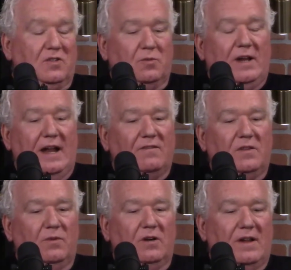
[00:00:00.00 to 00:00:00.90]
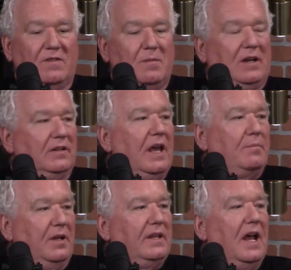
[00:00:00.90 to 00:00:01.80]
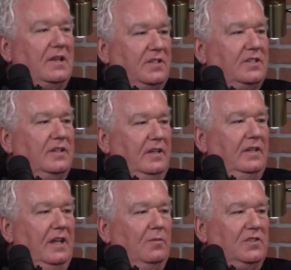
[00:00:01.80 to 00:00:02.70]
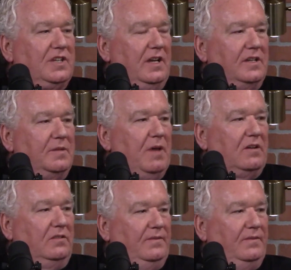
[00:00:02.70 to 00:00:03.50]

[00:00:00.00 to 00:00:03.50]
so we don't have the medal yet. But yes, they will send us a medal.